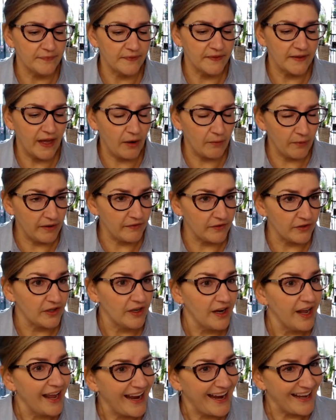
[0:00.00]
However,
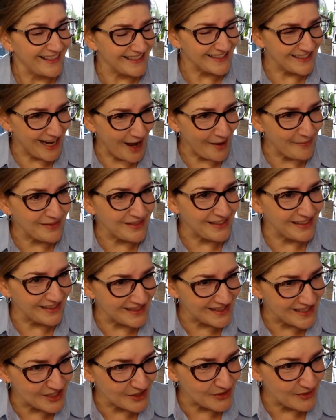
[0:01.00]
at the top of the
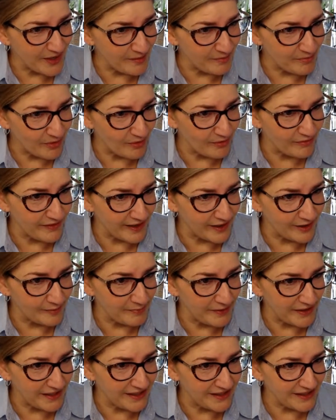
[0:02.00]
Instagram profile
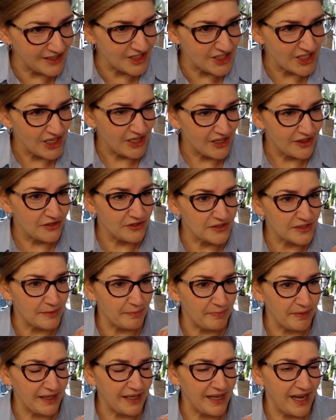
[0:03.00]
page, there's a
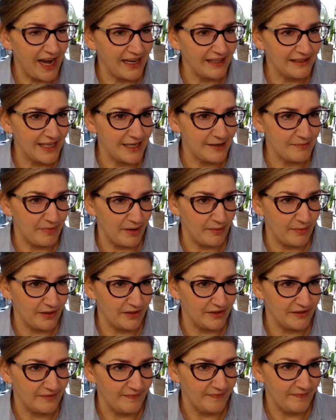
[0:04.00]
pink highlight
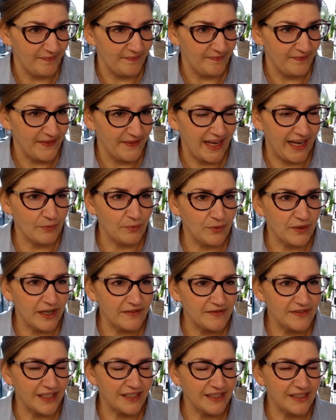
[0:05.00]
bubble. And what
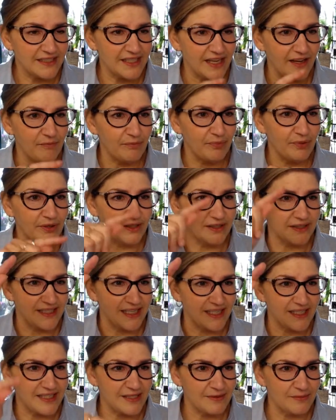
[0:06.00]
I've done is I've put
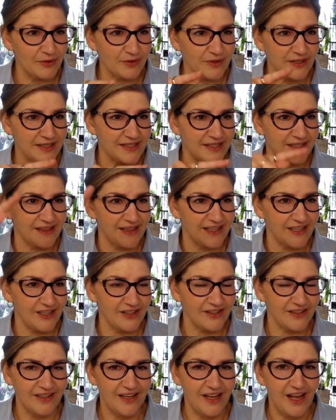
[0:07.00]
testimonies in
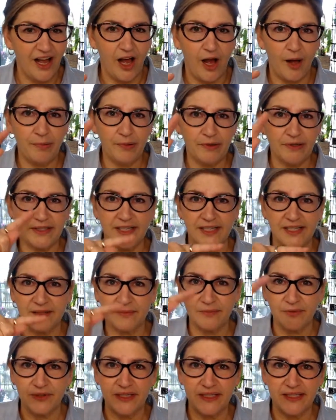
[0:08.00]
there. I'll put
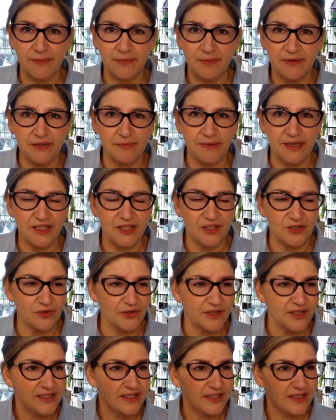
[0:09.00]
testimonies up into my
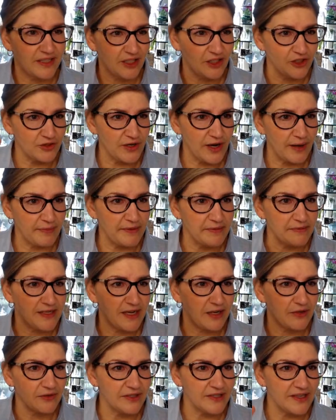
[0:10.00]
stories, and then I'll drop them
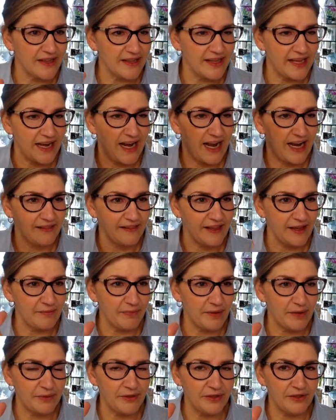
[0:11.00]
down into that highlight
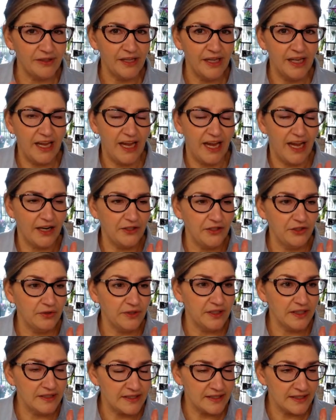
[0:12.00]
bubble. And you
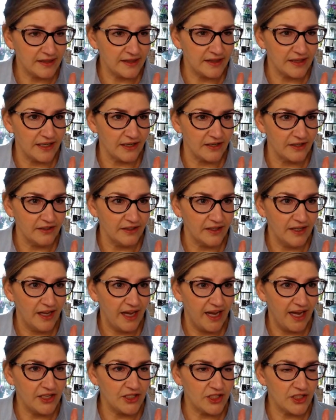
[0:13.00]
can sit there
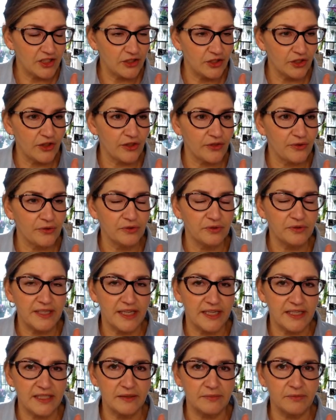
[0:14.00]
and just look through
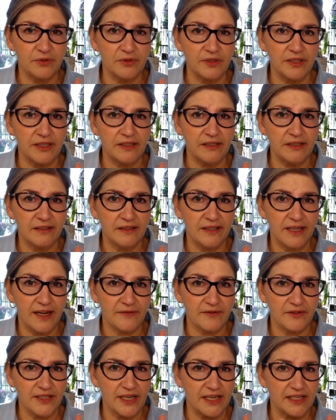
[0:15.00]
testimony
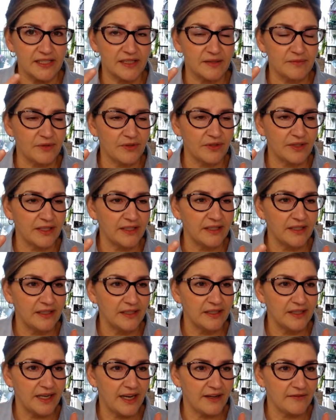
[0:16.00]
after testimony
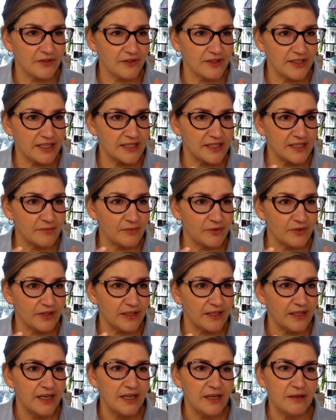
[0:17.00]
after
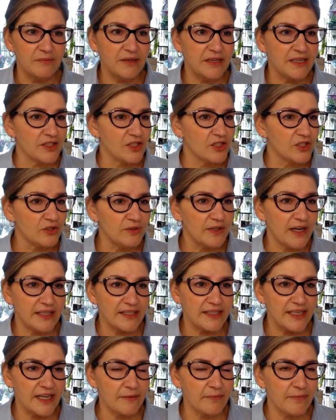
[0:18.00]
testimony, because do not
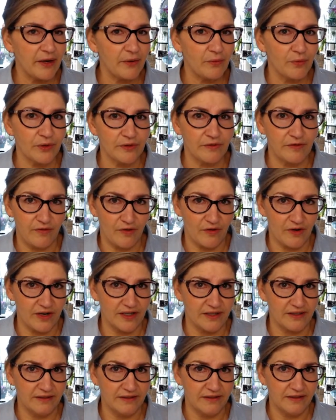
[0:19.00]
take my word for
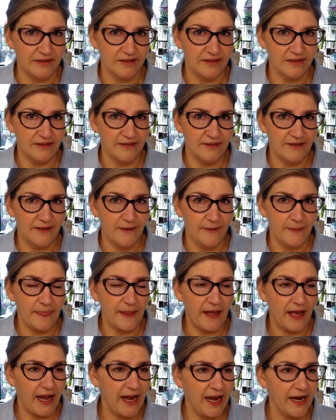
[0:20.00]
it.
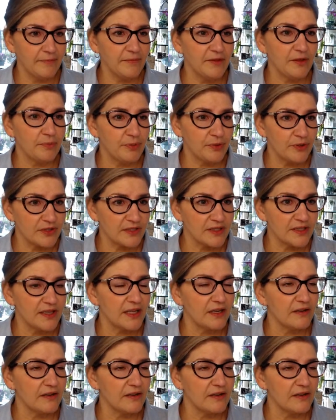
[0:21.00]
I'm the person that